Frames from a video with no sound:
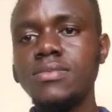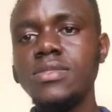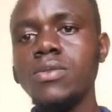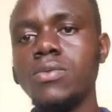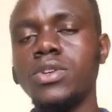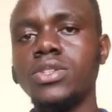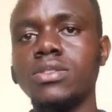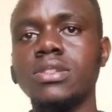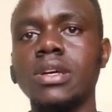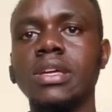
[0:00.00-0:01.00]
questions
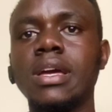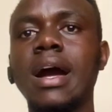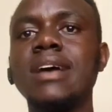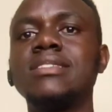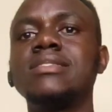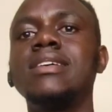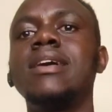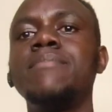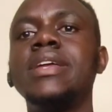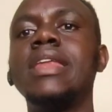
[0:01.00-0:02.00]
like, has there
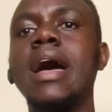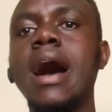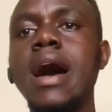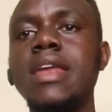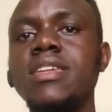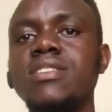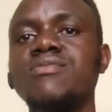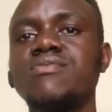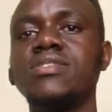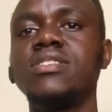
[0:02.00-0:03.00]
been an
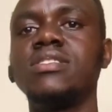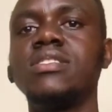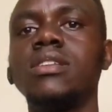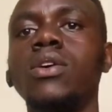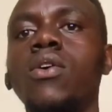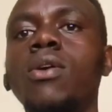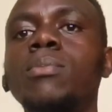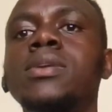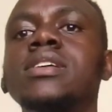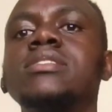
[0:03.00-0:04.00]
increase in
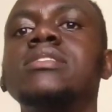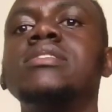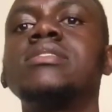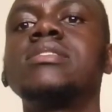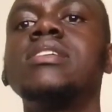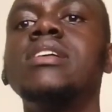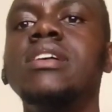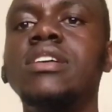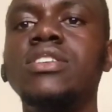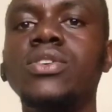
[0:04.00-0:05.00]
homelessness
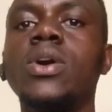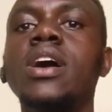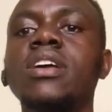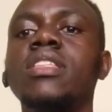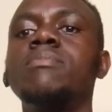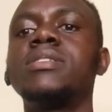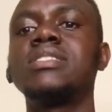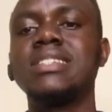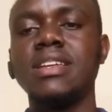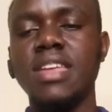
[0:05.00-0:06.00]
in Uganda in the
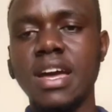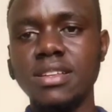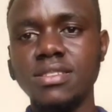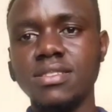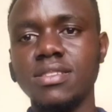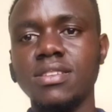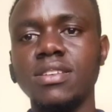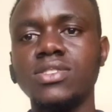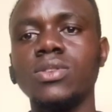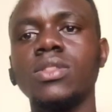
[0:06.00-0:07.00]
past 10 years?
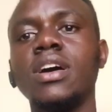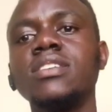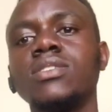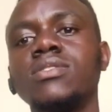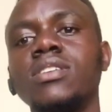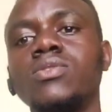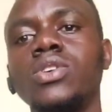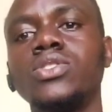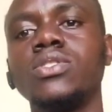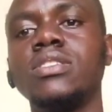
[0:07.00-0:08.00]
So the answer to that
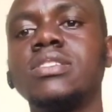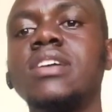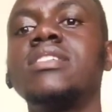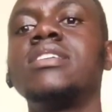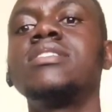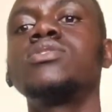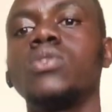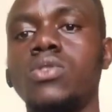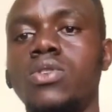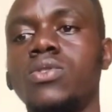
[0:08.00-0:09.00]
question is either yes
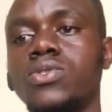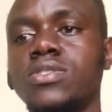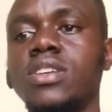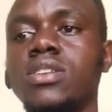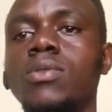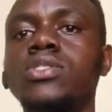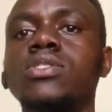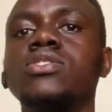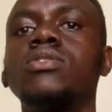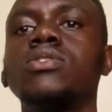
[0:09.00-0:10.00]
or no. So such a question
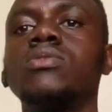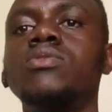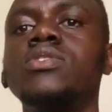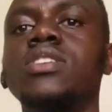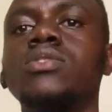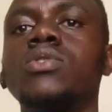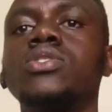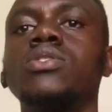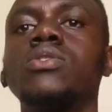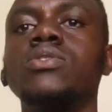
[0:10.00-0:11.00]
is not a good research
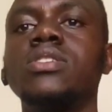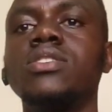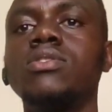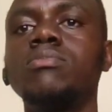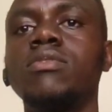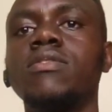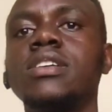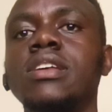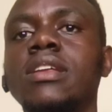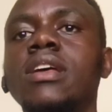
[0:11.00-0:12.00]
question because it doesn't
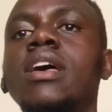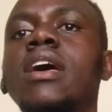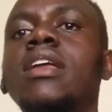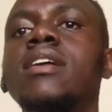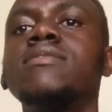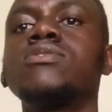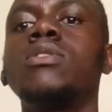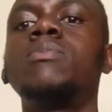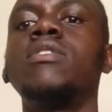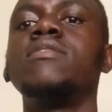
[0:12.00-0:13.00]
provide enough
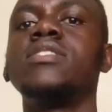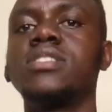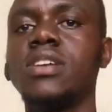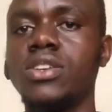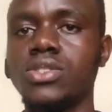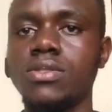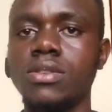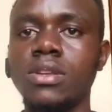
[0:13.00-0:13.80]
scope for investigation.